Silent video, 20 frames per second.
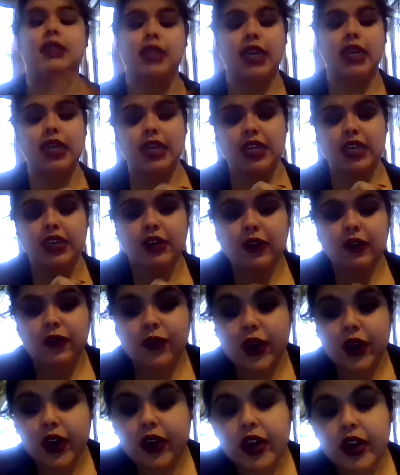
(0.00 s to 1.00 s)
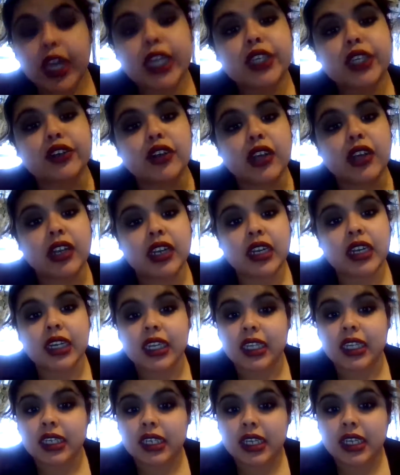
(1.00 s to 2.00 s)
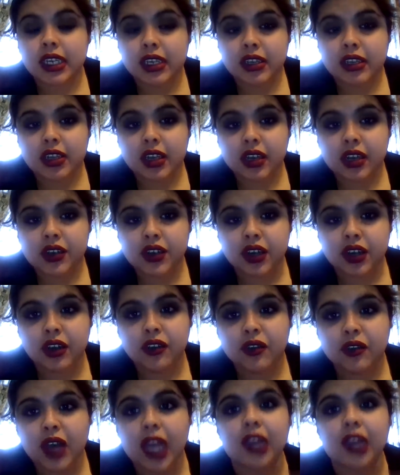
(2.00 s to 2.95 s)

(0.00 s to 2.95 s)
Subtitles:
thank you for enjoying this show.